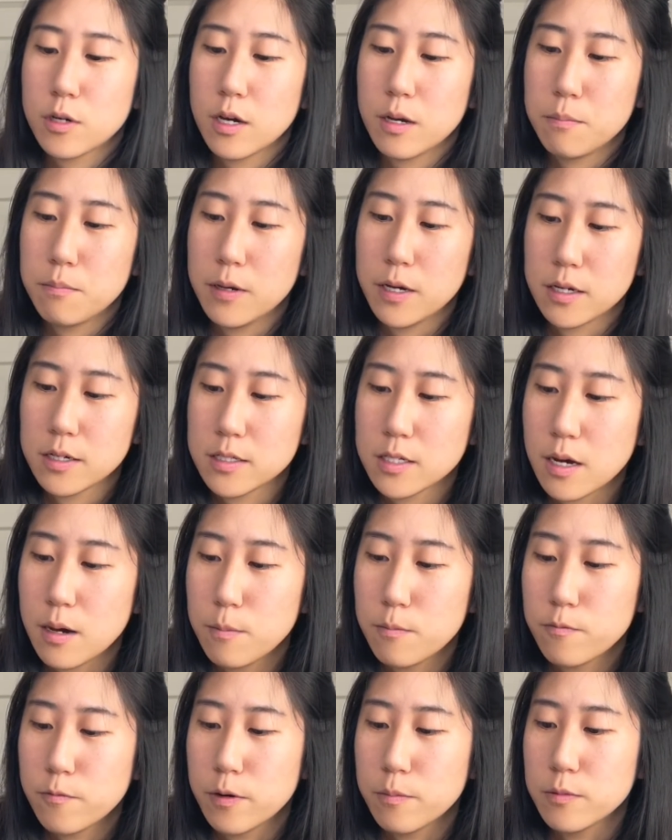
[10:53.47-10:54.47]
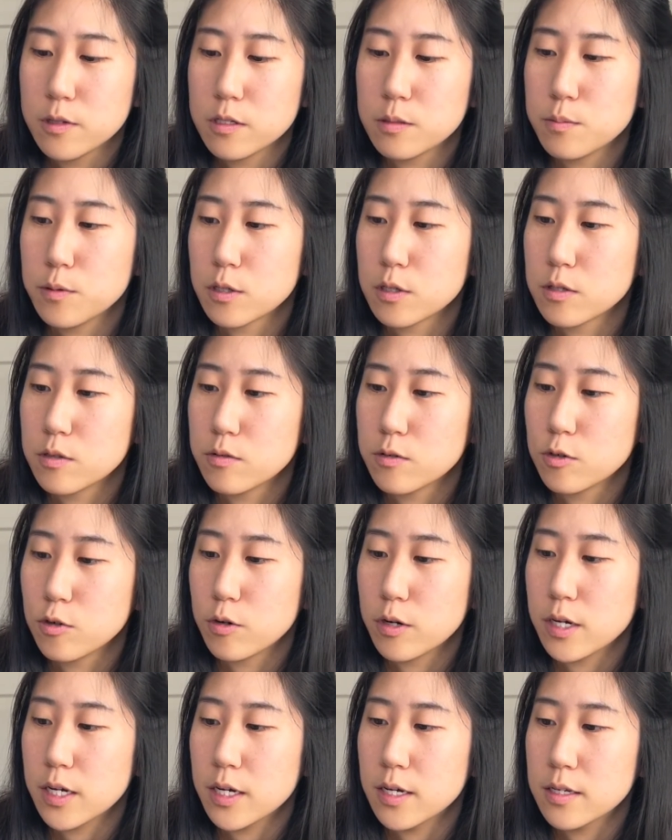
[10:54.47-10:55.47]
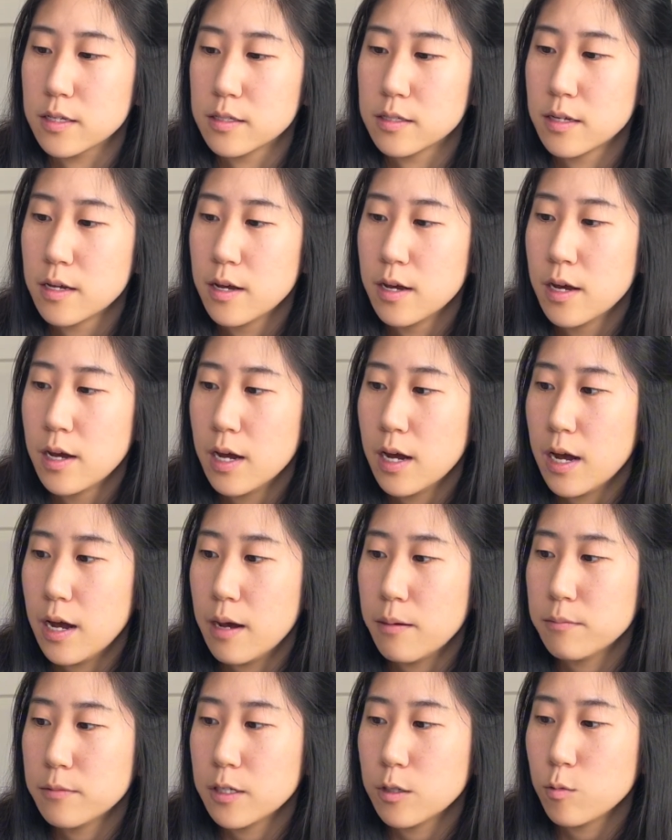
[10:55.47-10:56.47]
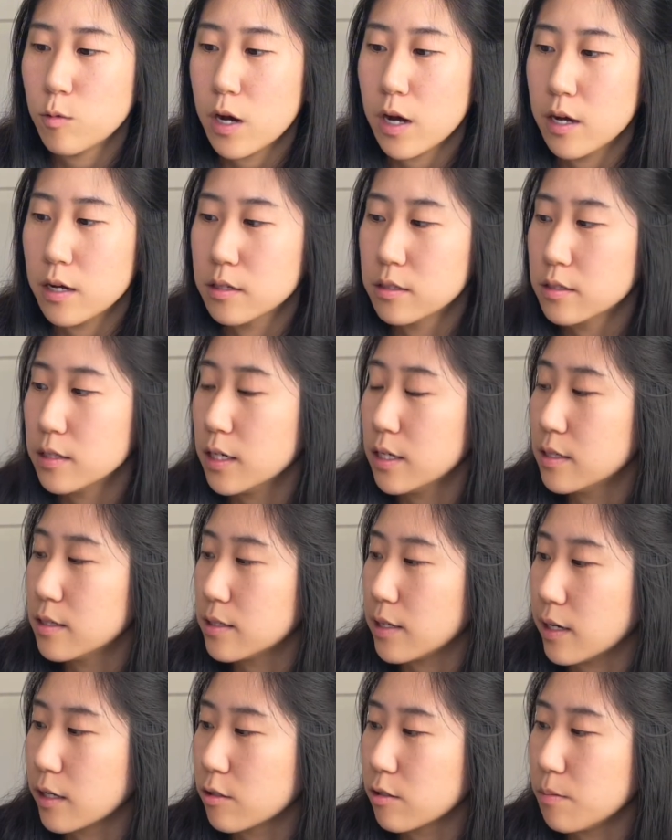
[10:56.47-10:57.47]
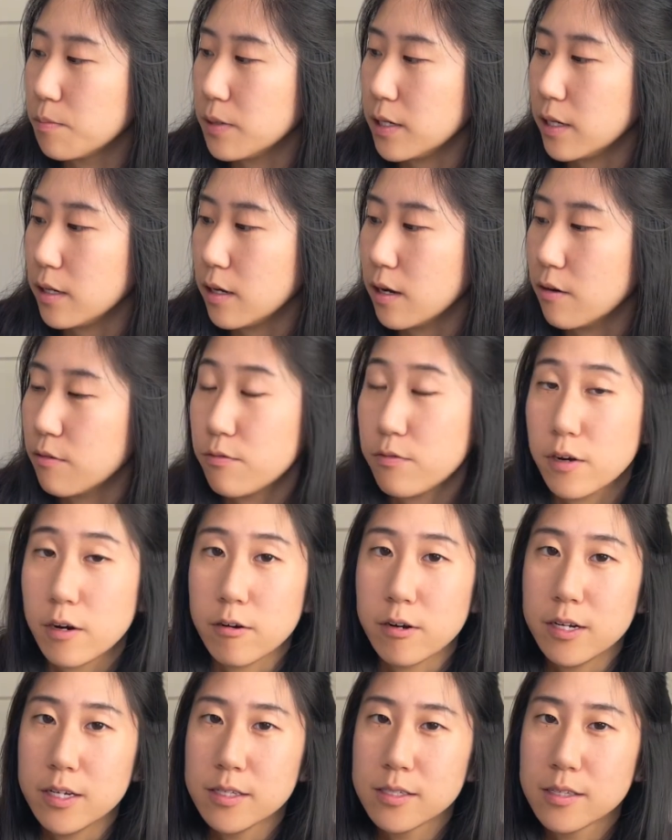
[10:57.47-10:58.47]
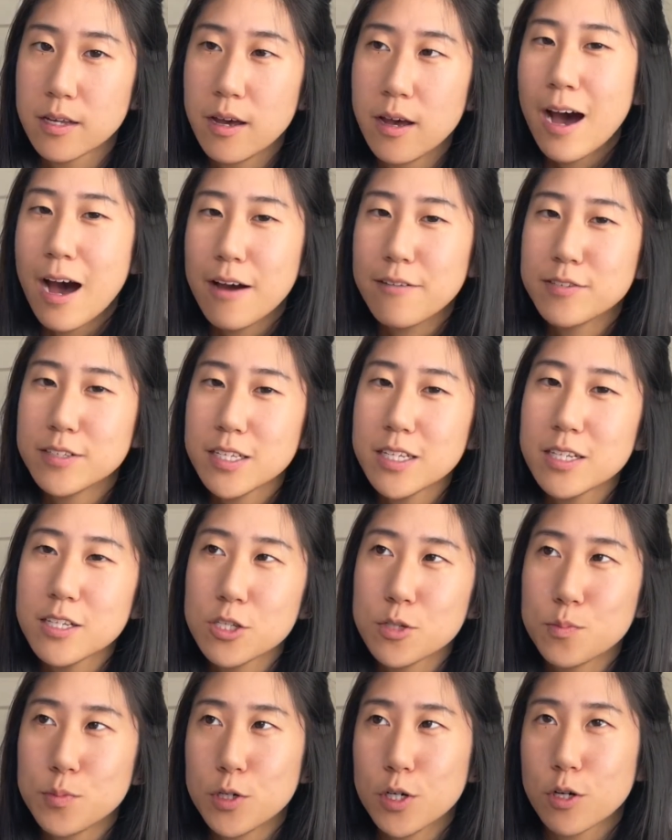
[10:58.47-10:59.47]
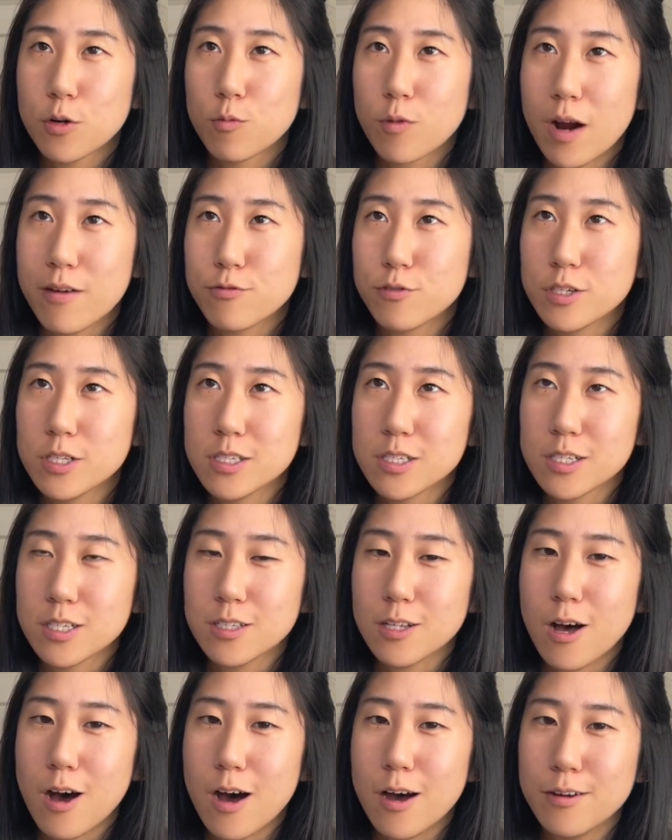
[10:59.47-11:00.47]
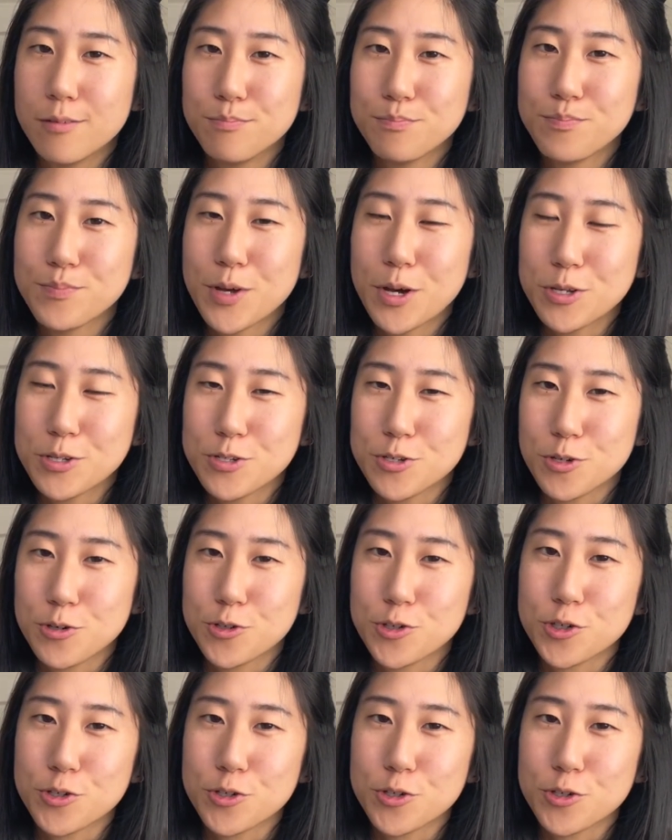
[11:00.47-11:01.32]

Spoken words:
I picked up from this bookstore is Emily Wilde's Encyclopedia of Fairies. I've seen this book referenced a lot on social